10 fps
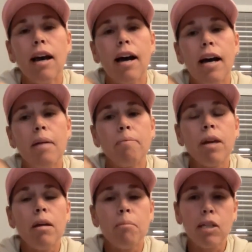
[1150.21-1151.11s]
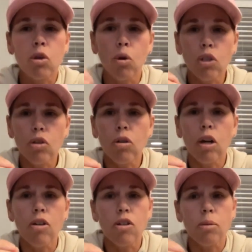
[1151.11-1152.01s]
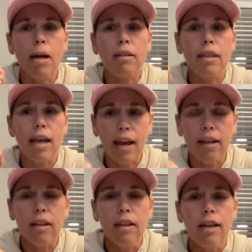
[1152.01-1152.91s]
But talk to your coach about that.